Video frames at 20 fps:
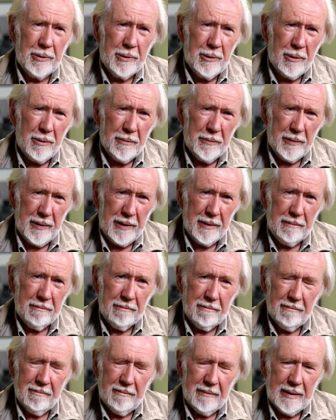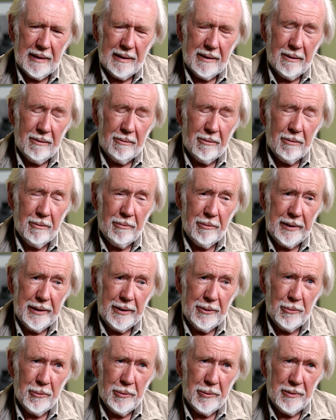coffee,
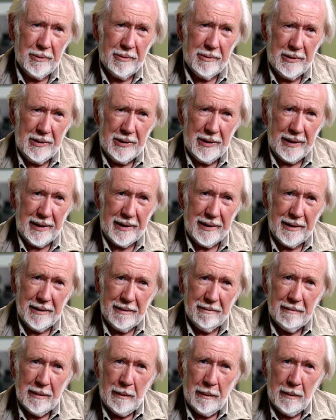Henri ordered tea.